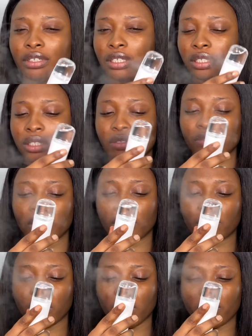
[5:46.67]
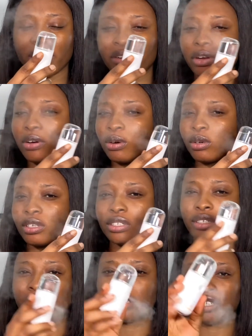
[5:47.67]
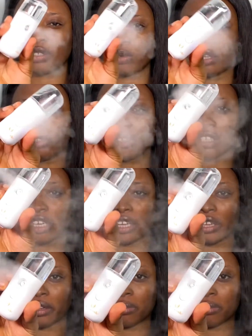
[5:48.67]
It's from Omaricode. This is what it looks like.